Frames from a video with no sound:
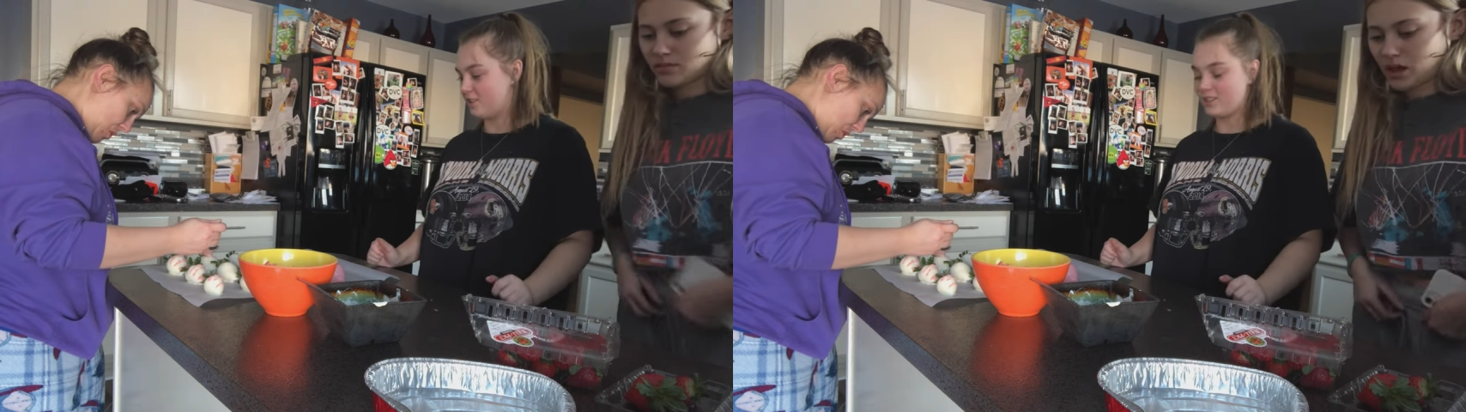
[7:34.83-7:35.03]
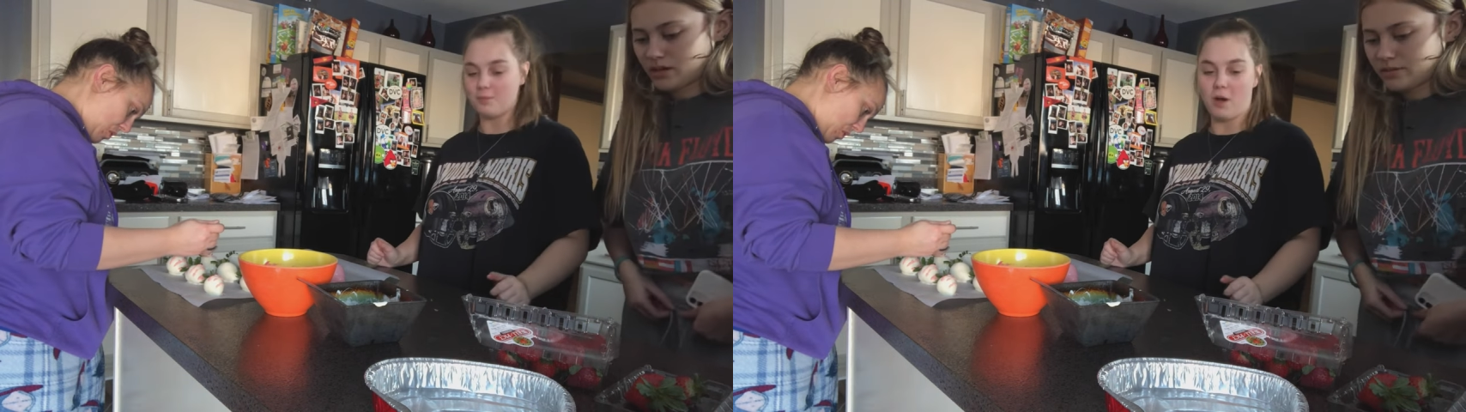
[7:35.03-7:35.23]

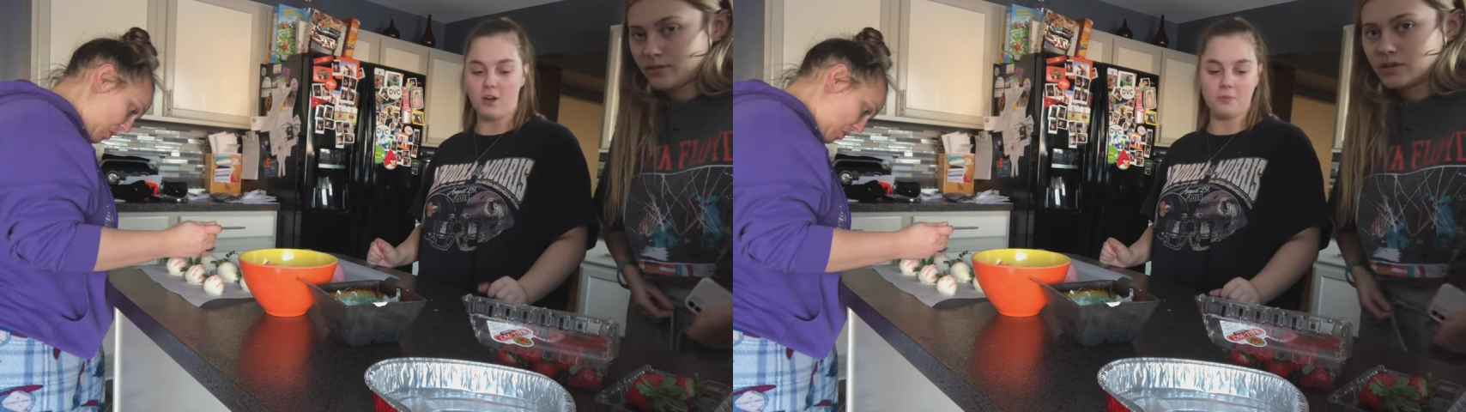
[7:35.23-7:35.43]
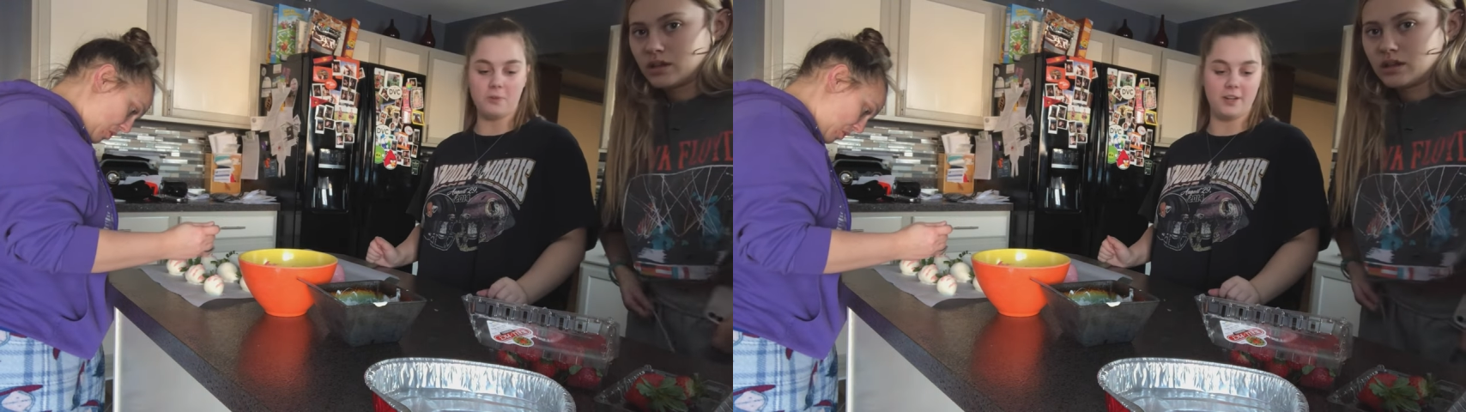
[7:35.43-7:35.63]
Speaker 1: the
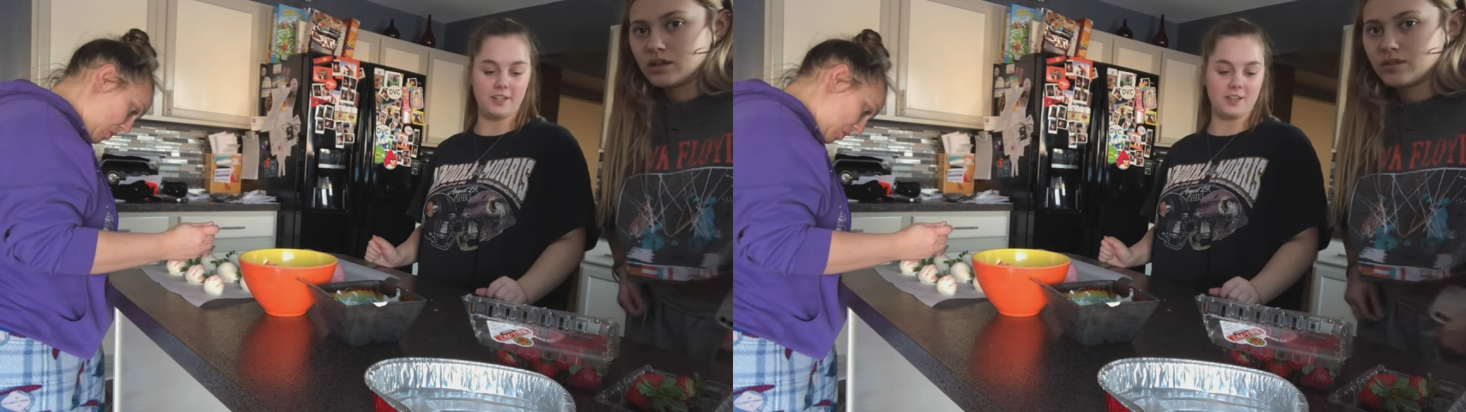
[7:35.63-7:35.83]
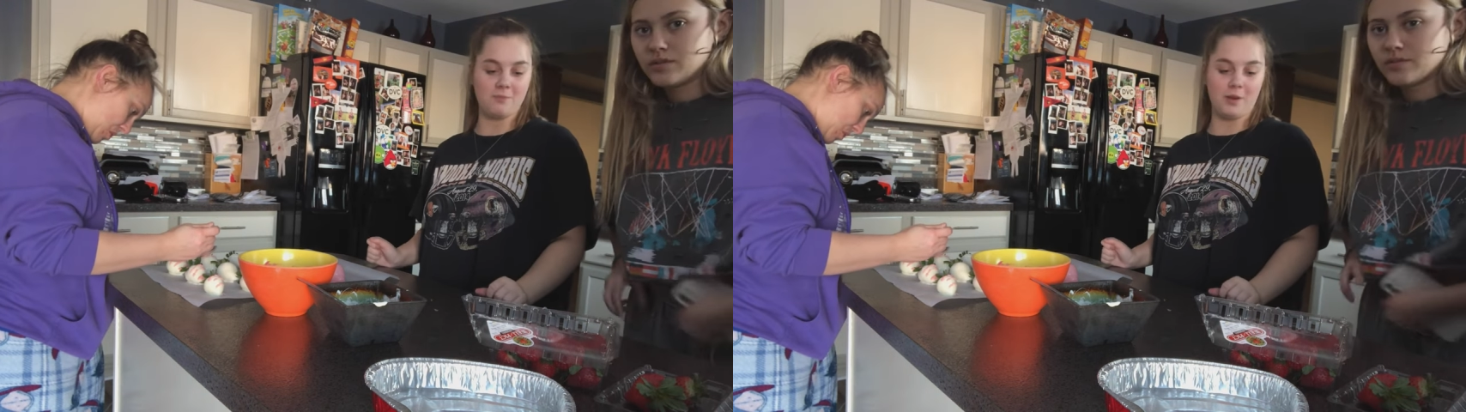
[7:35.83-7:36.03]
small
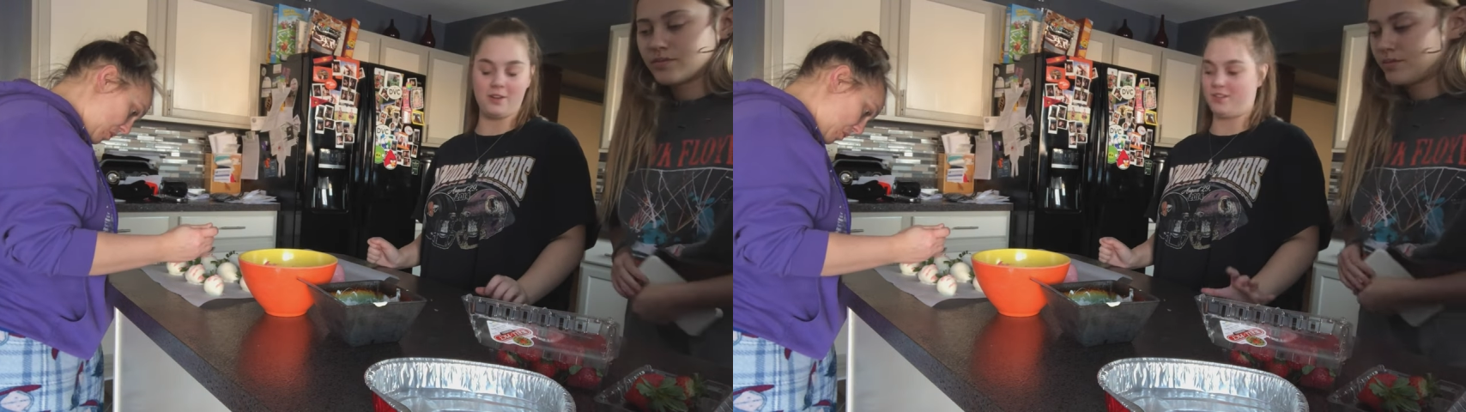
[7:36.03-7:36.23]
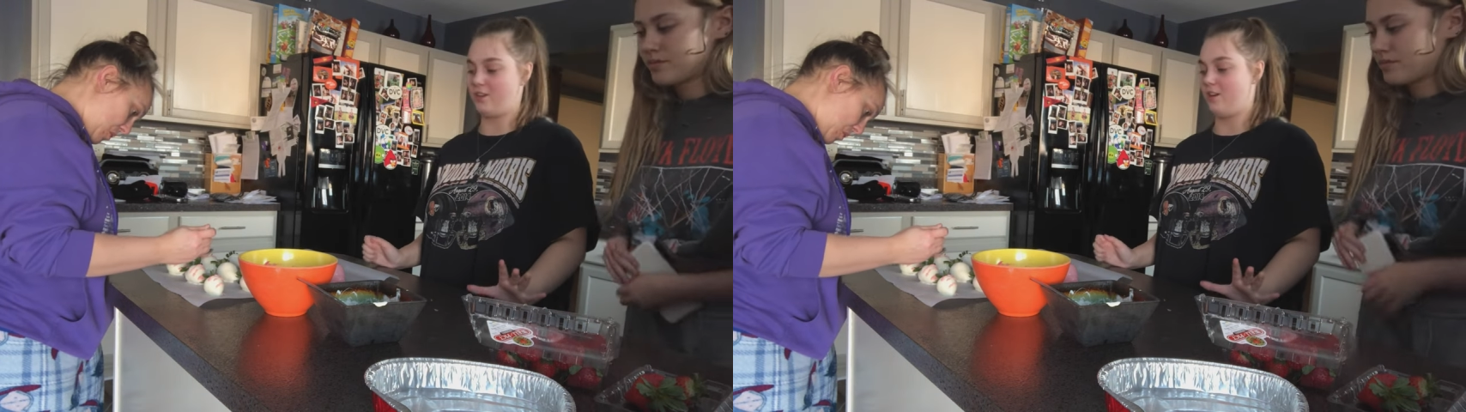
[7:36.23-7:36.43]
one
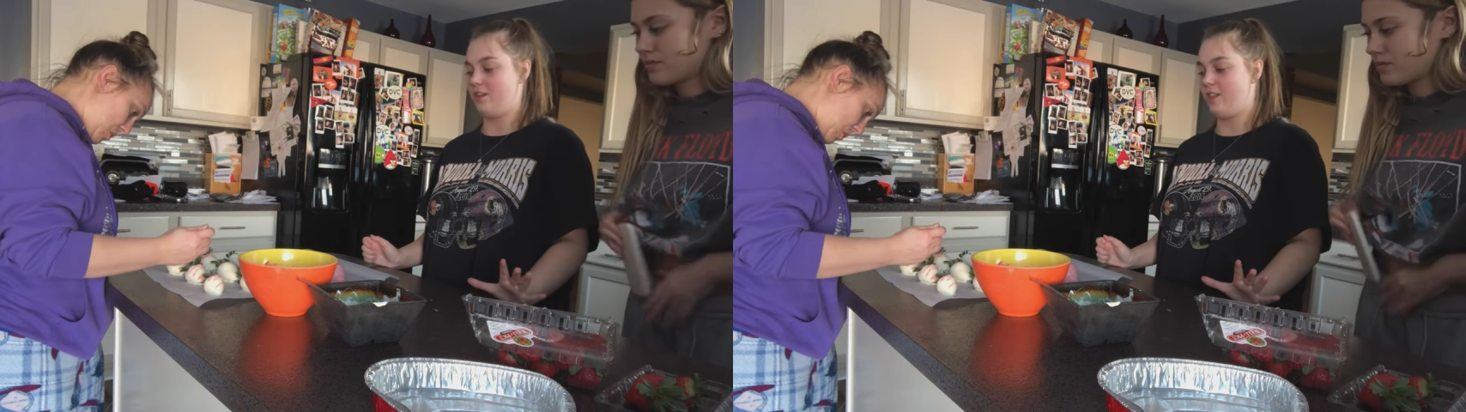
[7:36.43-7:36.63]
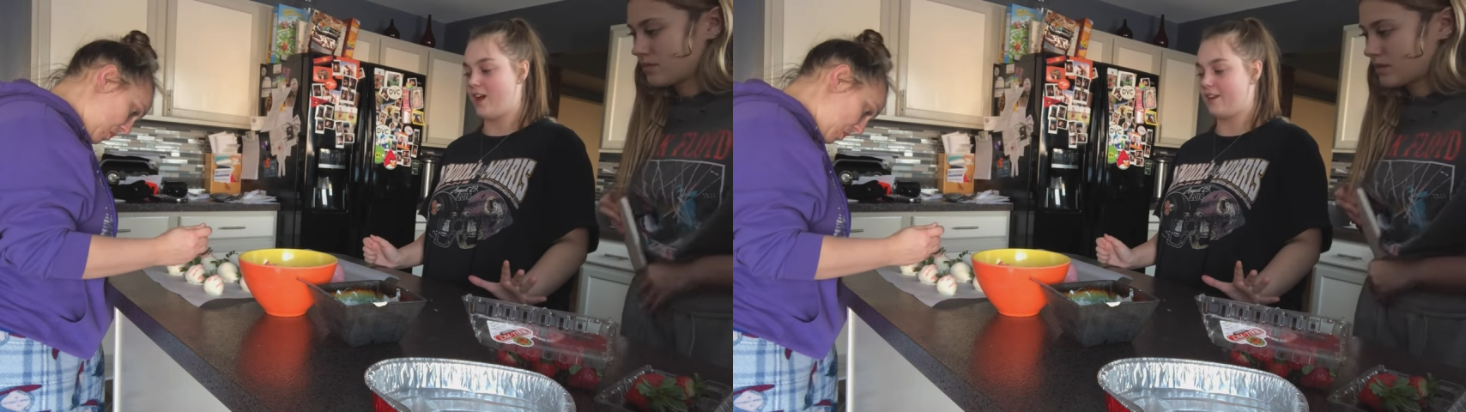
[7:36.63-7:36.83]
compared to a
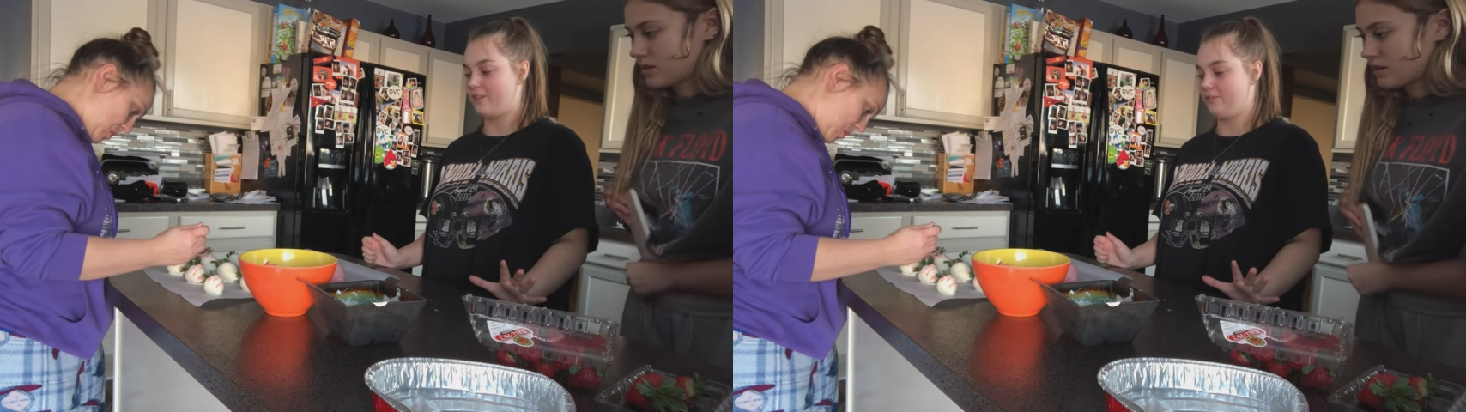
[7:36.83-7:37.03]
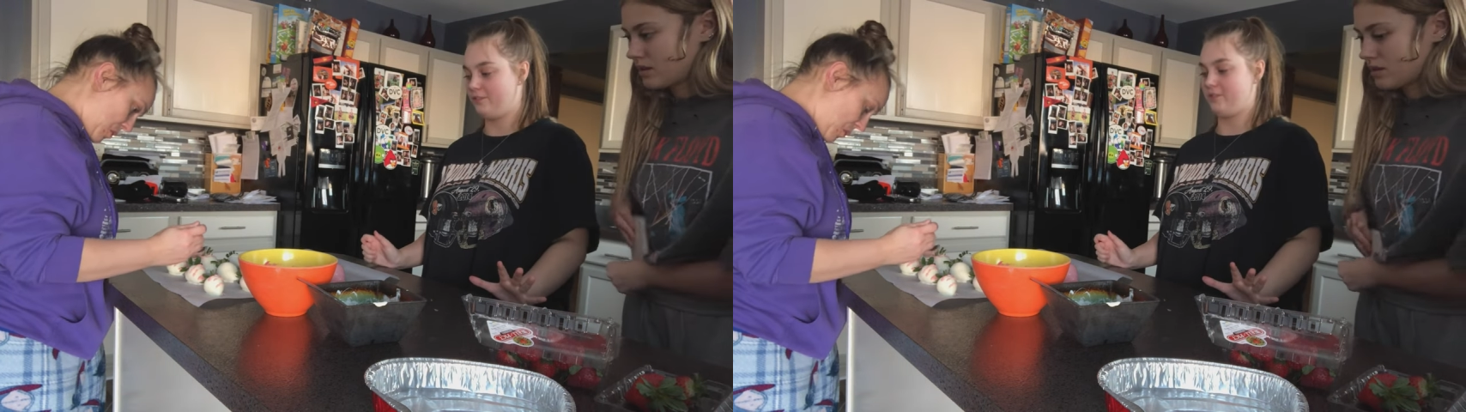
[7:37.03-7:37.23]
lot
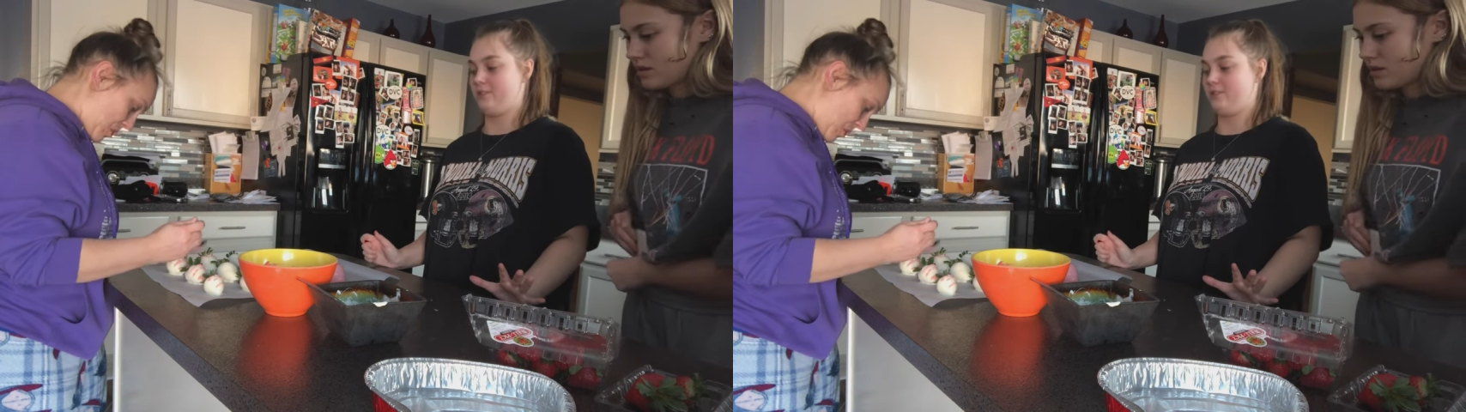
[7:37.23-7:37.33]
of